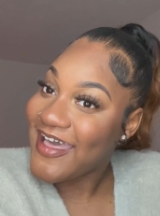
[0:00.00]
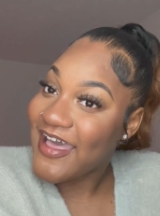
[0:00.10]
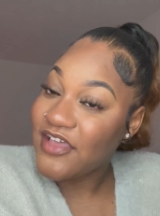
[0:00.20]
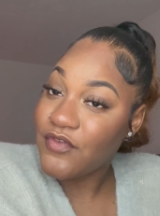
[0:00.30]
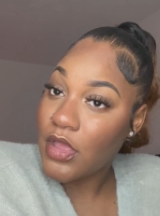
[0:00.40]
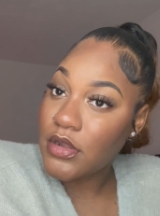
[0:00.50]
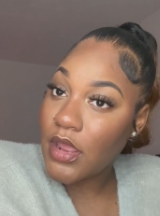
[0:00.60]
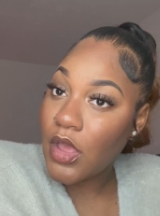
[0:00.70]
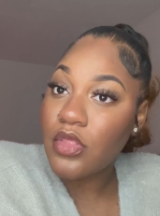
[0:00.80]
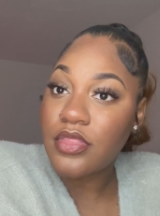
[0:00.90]
i found
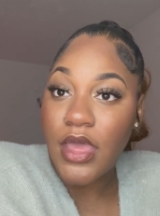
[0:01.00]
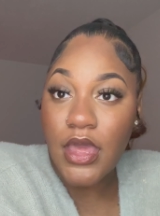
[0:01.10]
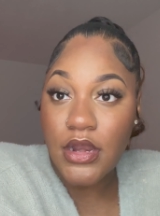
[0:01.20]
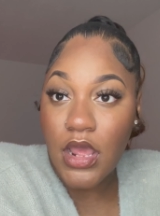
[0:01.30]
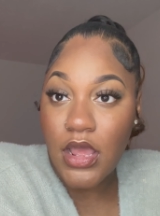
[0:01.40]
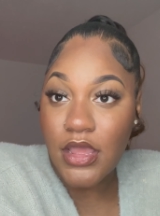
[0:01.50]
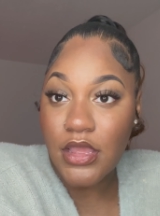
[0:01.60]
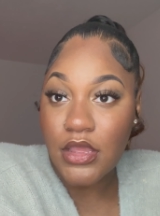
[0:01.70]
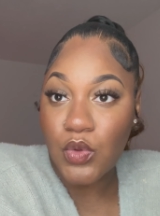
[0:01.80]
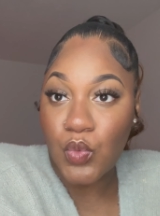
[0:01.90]
out that
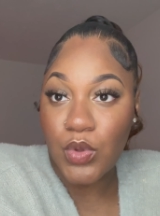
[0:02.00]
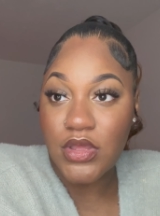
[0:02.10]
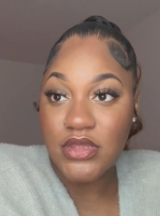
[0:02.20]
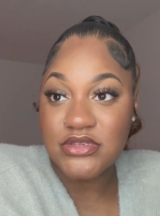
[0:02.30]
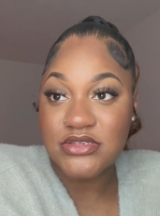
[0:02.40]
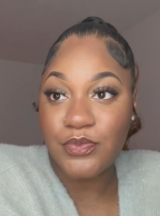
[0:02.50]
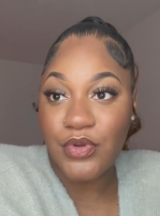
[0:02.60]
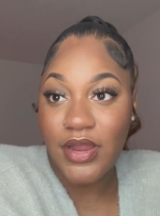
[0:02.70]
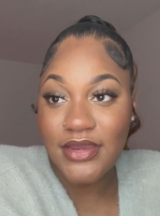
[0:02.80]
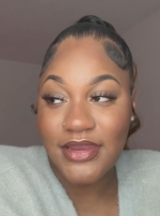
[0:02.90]
i was
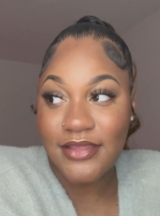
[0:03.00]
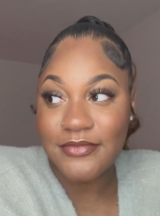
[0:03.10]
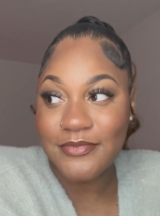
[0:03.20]
pregnant